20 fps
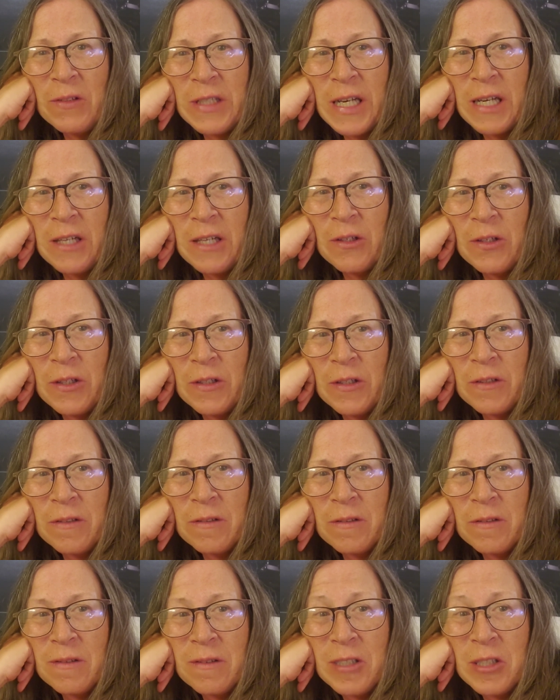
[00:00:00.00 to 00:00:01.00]
Taylor
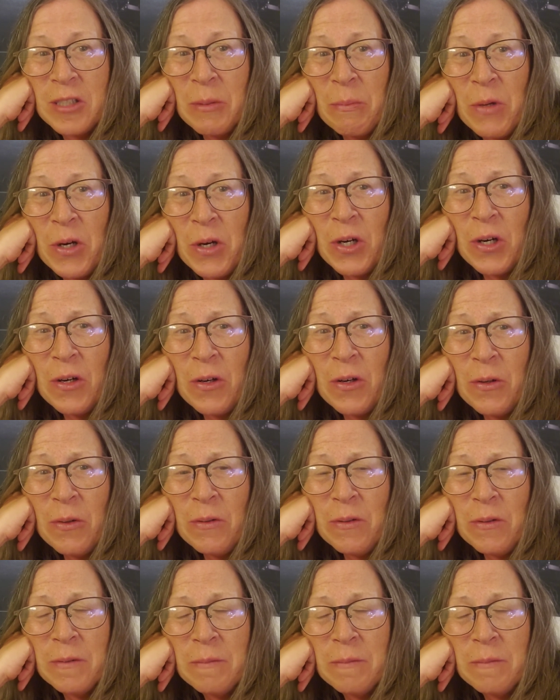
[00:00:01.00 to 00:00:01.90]
tomorrow.